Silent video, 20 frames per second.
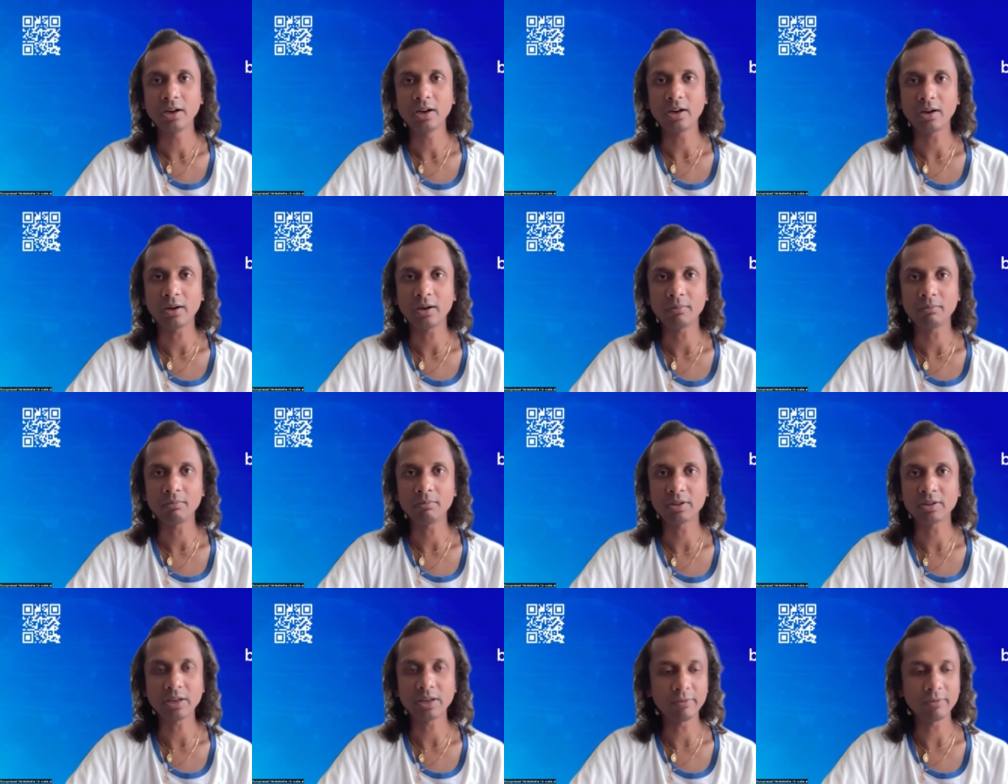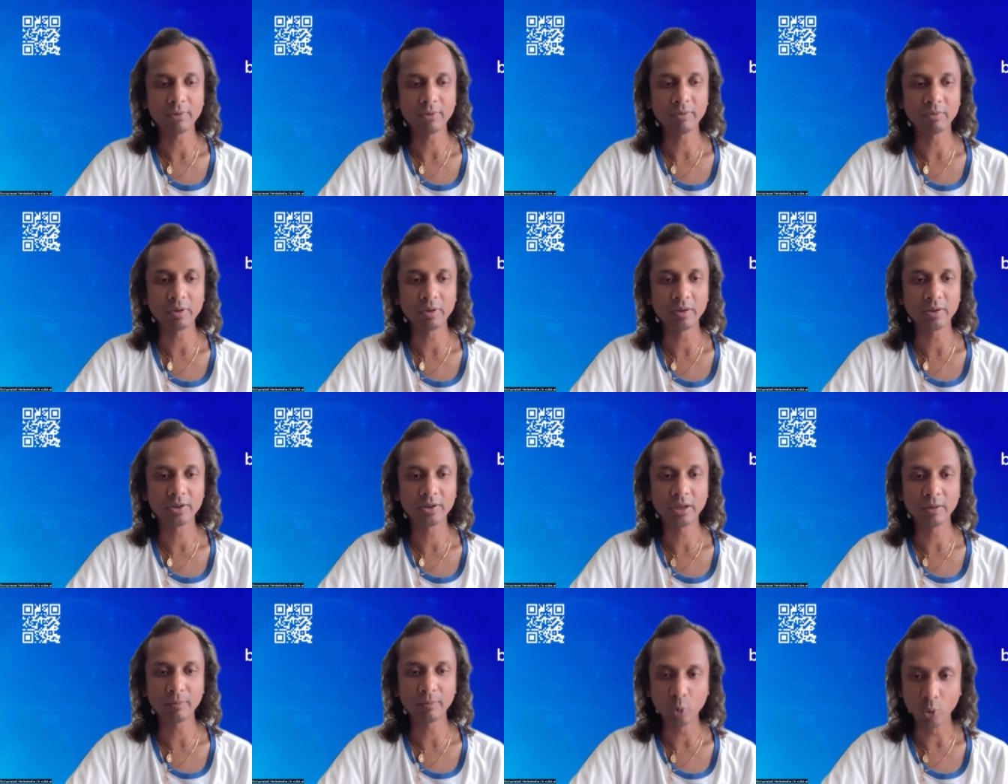Uh, but like we will
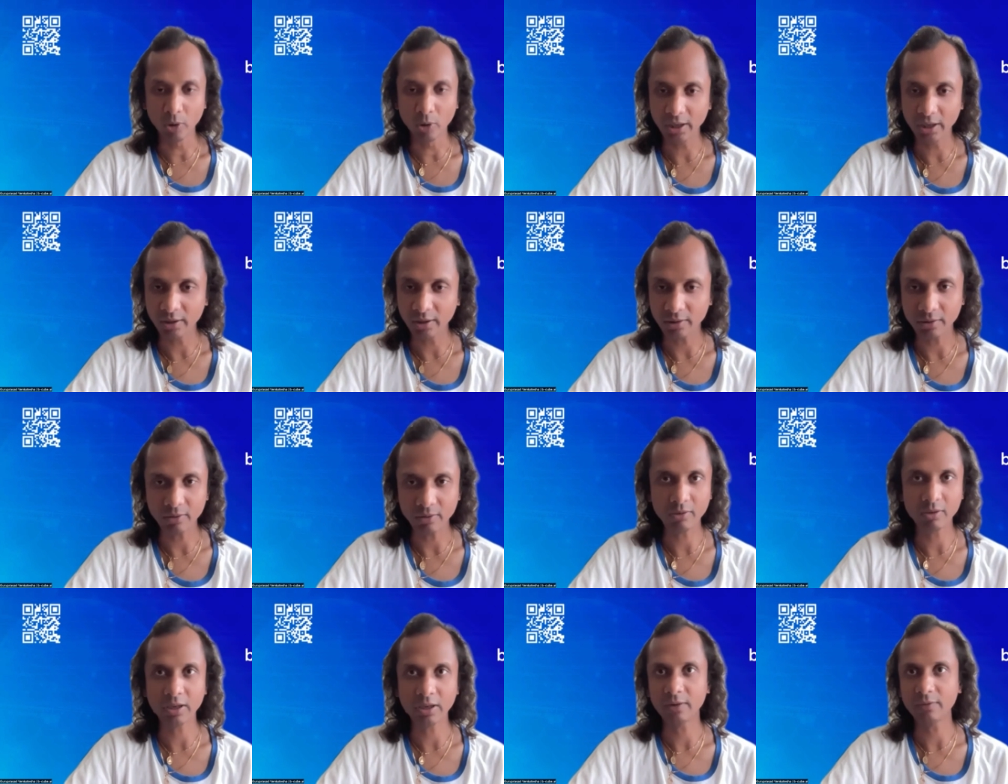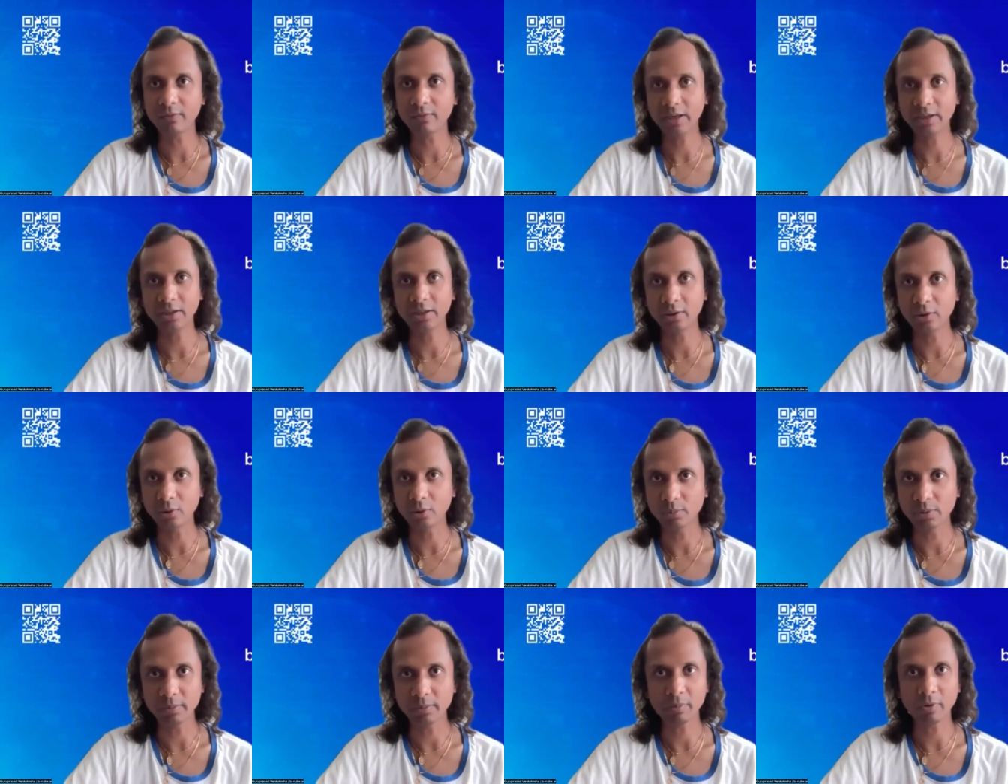keep doing, you know, like finding
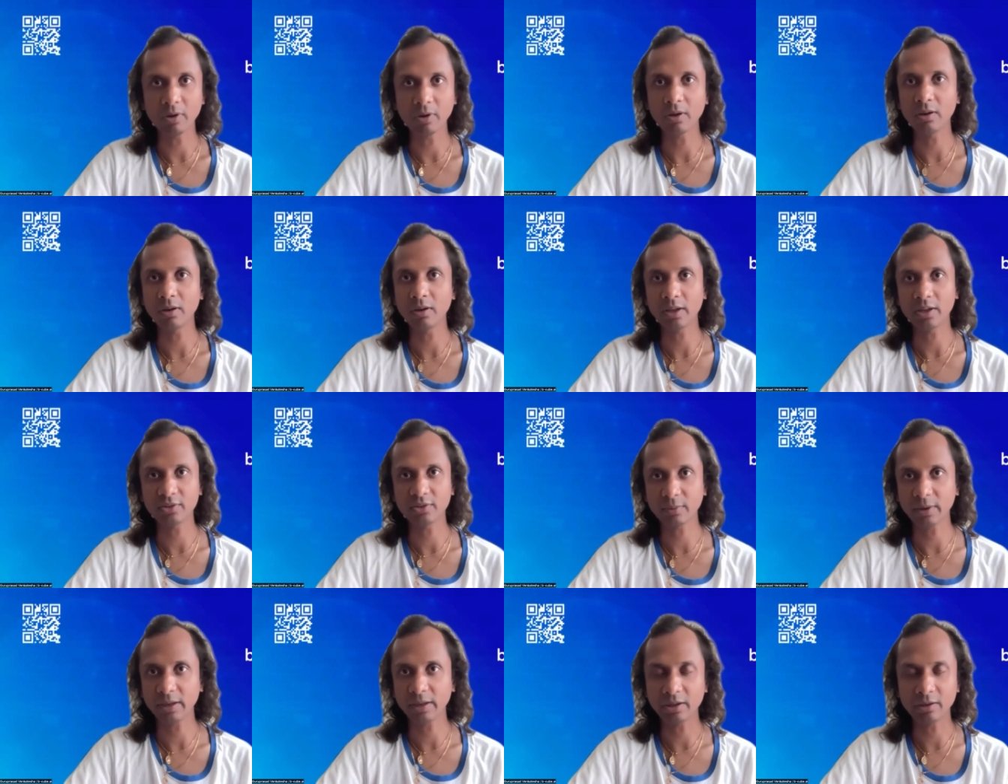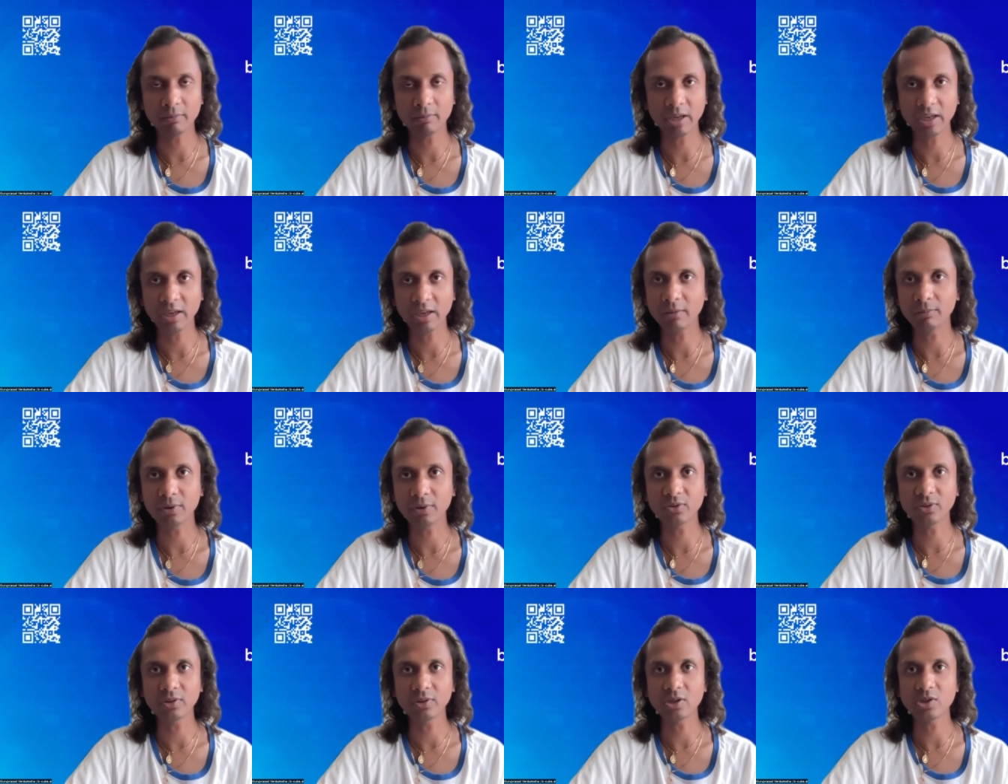new people, explaining, making
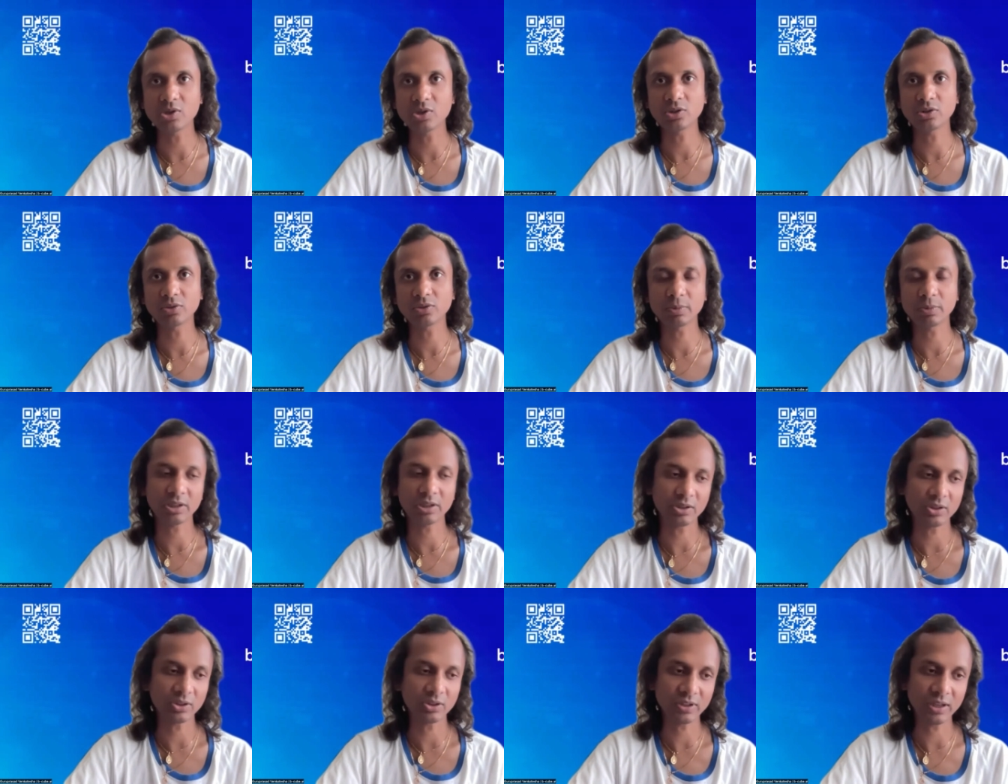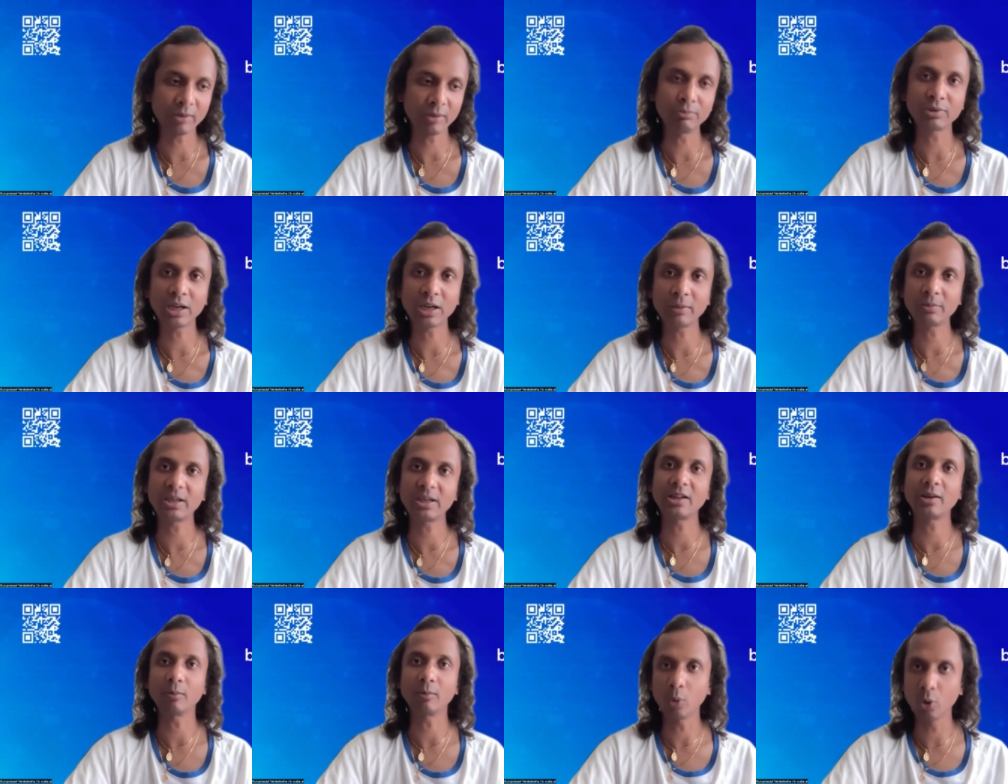presentations, but at the same time,
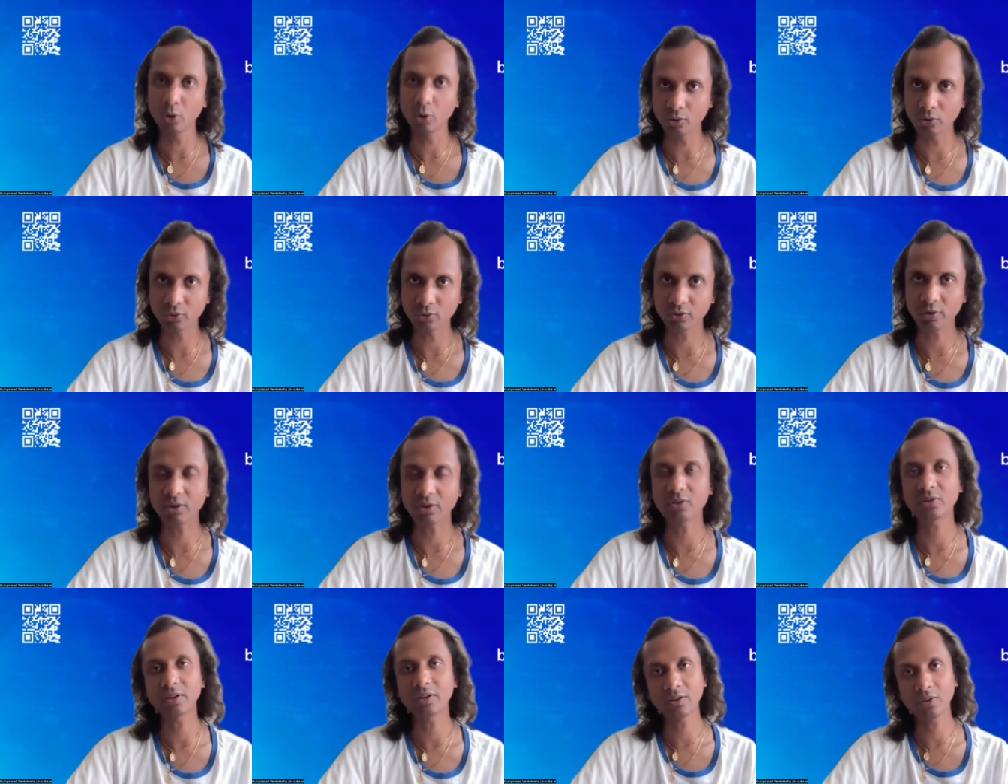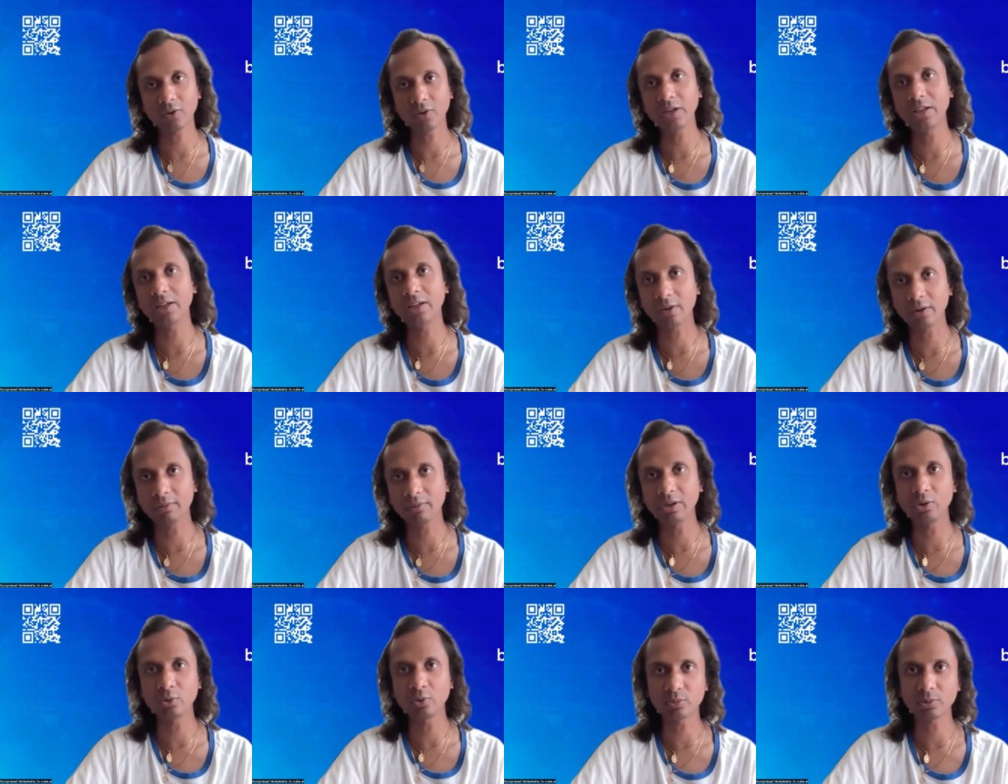getting more users and creating
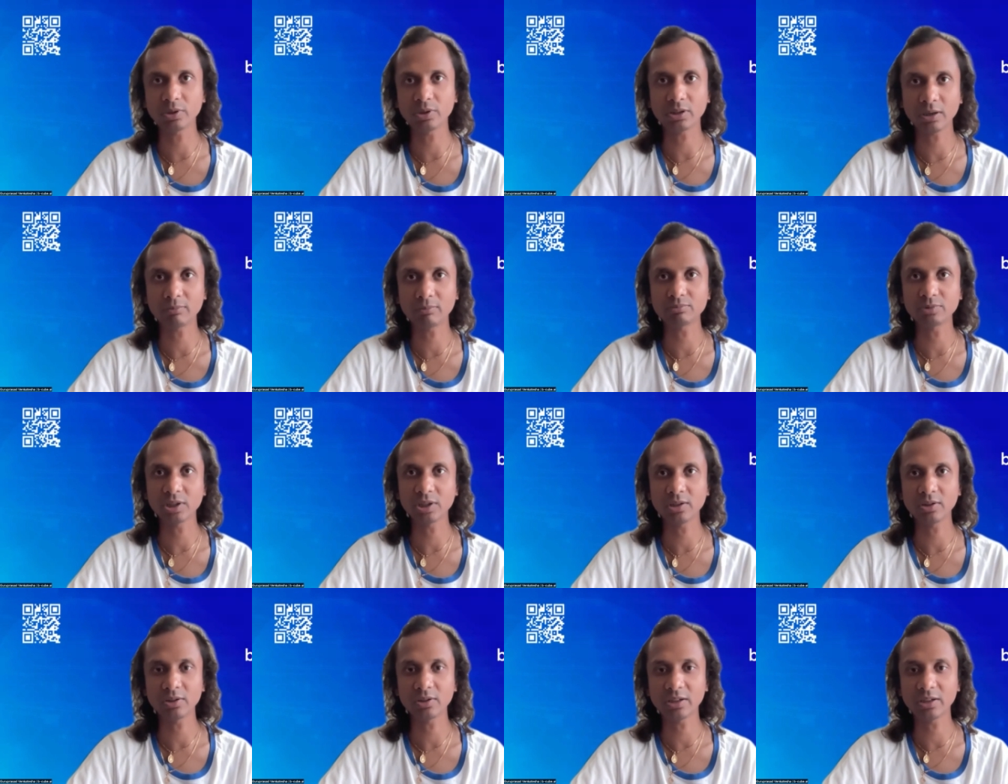revenues for the company.